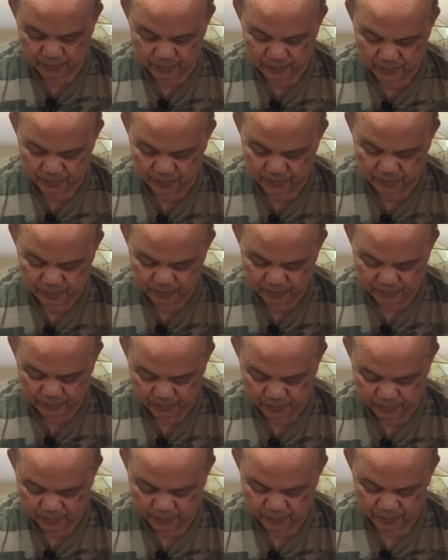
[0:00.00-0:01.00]

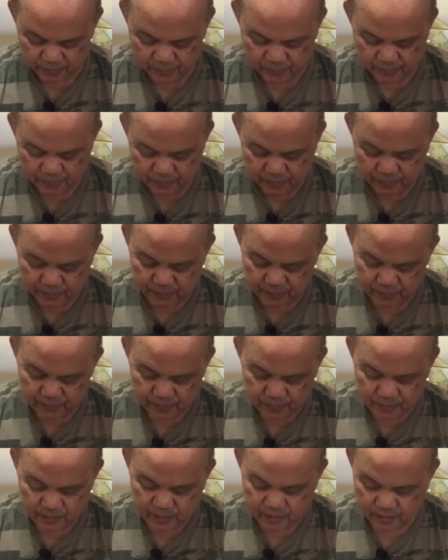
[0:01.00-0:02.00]

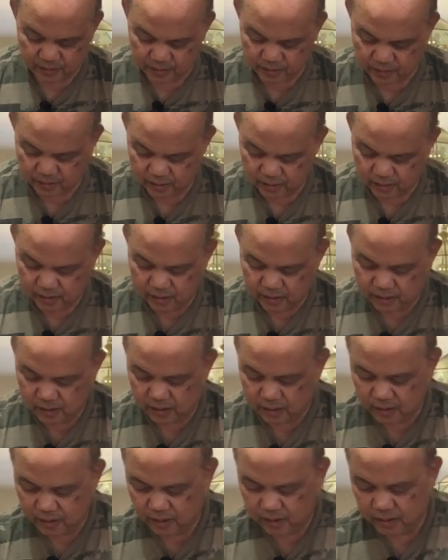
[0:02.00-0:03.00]

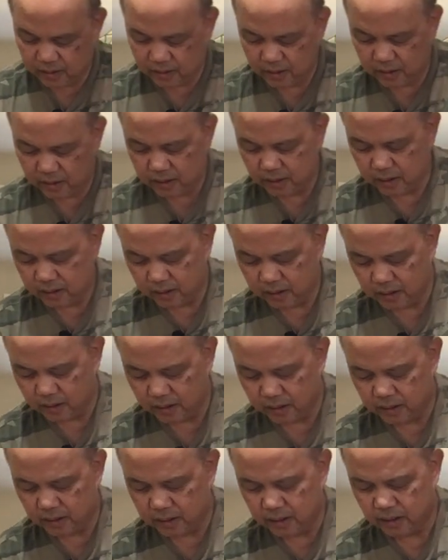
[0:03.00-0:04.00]

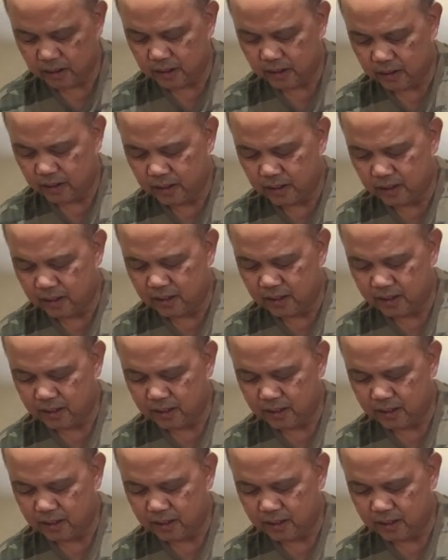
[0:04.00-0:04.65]
Nobody speaks.